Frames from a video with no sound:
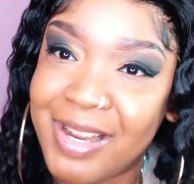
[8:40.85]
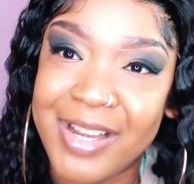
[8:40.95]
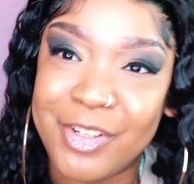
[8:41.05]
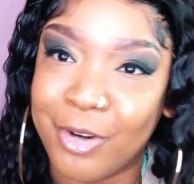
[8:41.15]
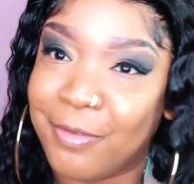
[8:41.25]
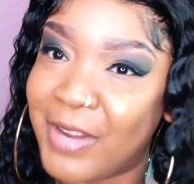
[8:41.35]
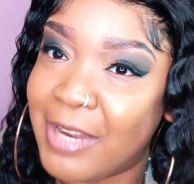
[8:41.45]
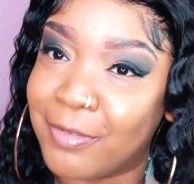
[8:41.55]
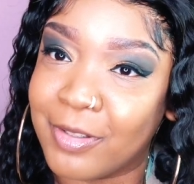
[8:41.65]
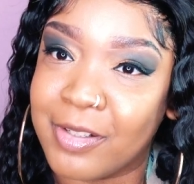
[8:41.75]
in your
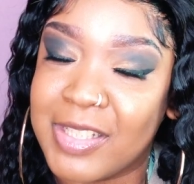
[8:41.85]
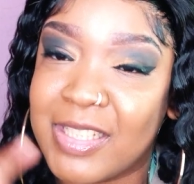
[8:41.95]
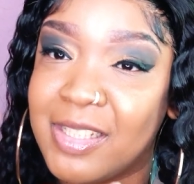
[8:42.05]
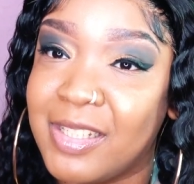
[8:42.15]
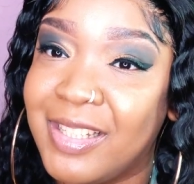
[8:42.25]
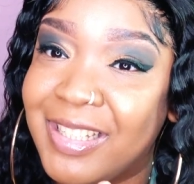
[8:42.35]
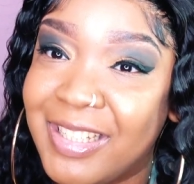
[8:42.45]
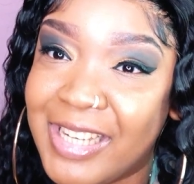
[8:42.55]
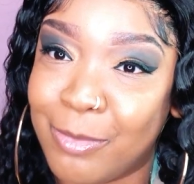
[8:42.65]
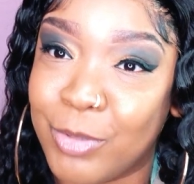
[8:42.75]
favor to
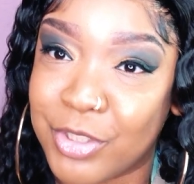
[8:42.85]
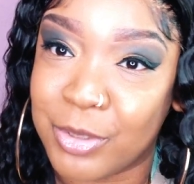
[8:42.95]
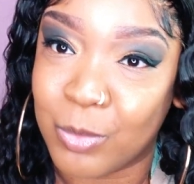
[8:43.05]
get what you